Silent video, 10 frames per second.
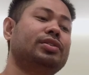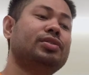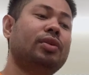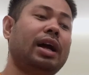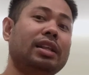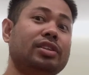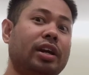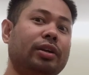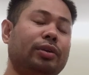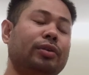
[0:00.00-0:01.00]
So I'll share
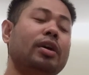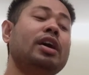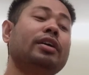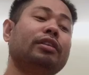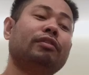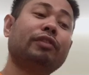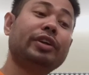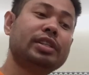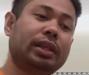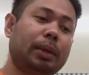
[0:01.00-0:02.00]
to you the
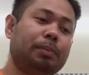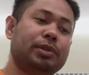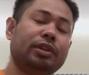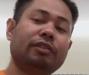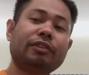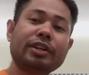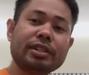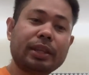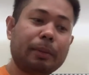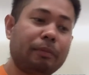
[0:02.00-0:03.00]
first tip. So the first
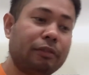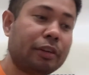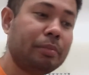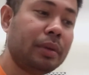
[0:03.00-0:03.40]
tip for